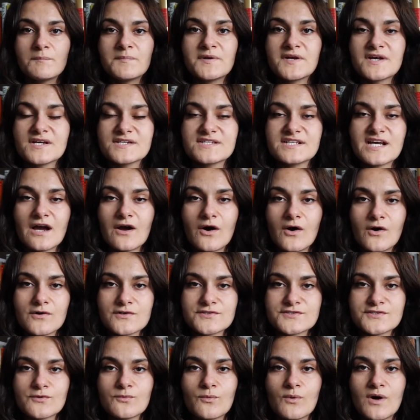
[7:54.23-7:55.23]
because I
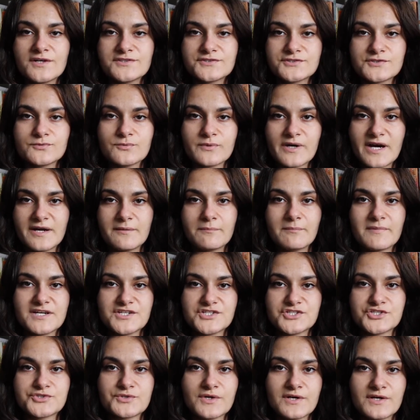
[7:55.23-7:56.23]
also want to write my
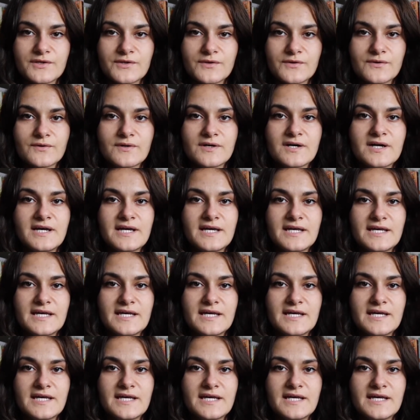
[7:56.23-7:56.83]
struggle